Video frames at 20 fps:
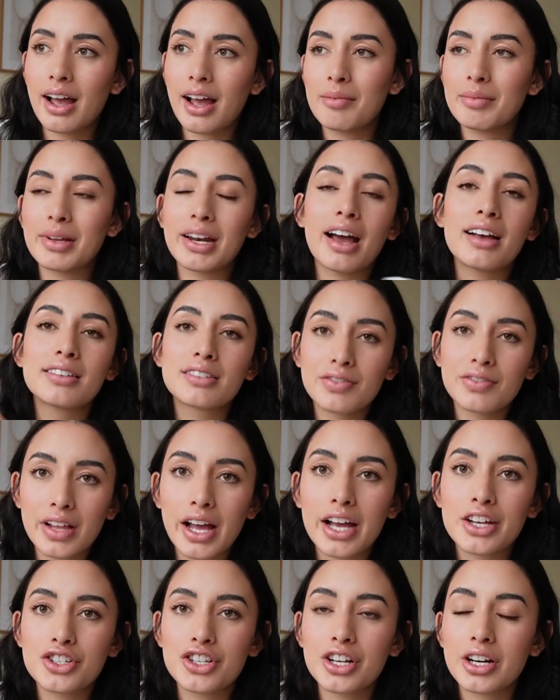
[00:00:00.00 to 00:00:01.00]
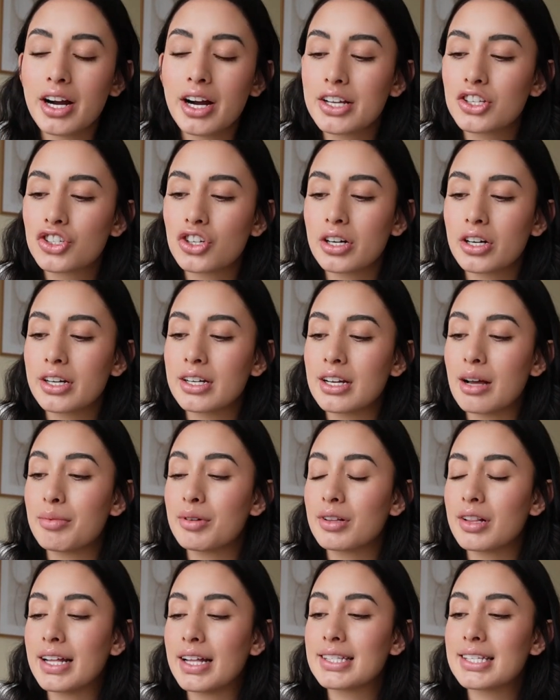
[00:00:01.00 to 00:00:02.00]
I mean, as of last year, I started
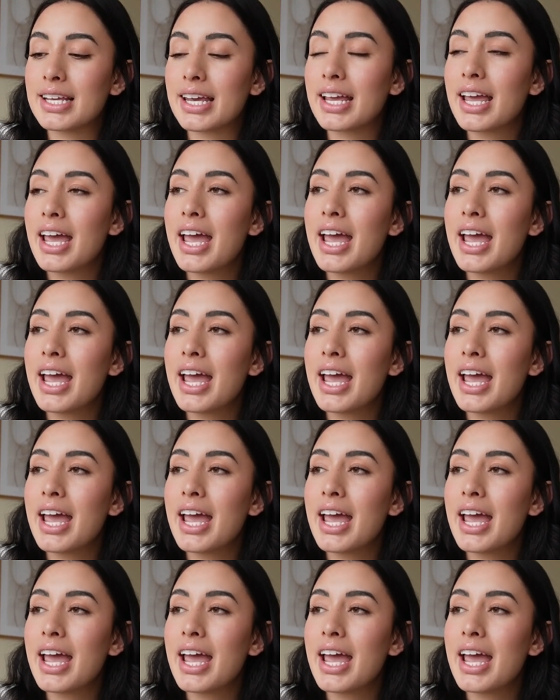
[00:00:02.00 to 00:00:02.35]
double cleansing,